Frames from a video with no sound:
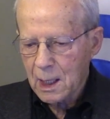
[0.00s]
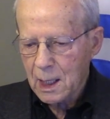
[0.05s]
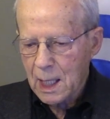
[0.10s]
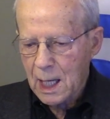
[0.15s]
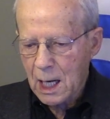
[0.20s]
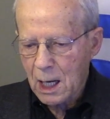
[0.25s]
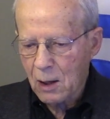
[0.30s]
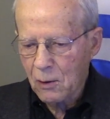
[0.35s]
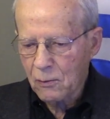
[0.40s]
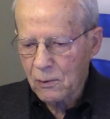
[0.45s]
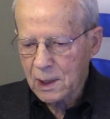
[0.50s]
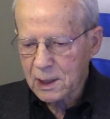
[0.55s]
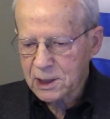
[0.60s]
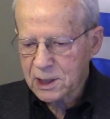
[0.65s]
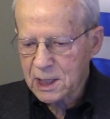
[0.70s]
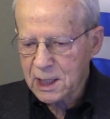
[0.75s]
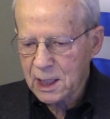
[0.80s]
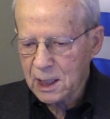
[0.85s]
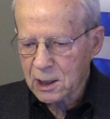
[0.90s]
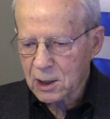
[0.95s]
how
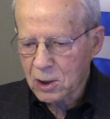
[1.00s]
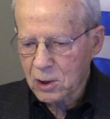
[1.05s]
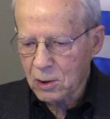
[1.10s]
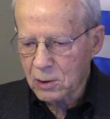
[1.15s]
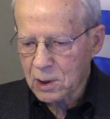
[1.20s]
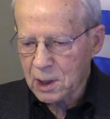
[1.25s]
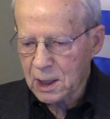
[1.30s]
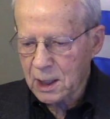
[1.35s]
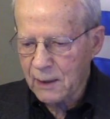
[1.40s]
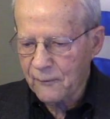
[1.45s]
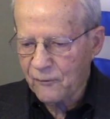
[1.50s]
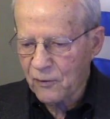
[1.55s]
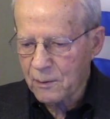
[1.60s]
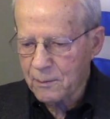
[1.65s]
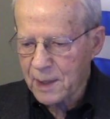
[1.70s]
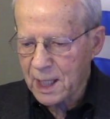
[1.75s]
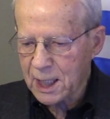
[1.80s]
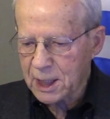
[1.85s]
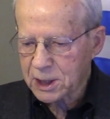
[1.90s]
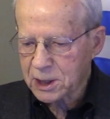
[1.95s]
was the encoded
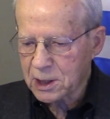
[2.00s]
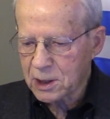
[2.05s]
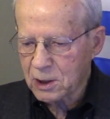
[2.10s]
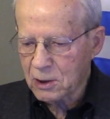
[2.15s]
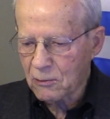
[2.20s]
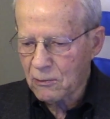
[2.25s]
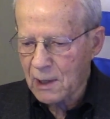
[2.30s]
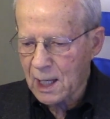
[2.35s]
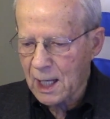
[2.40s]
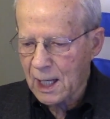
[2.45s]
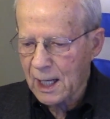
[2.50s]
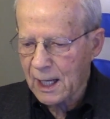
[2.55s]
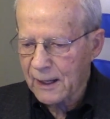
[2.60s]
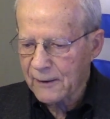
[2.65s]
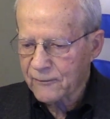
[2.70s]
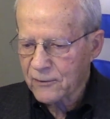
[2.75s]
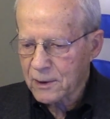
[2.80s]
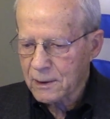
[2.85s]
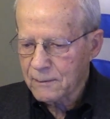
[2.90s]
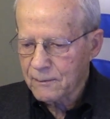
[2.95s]
information
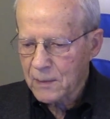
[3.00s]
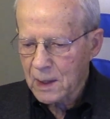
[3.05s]
derived?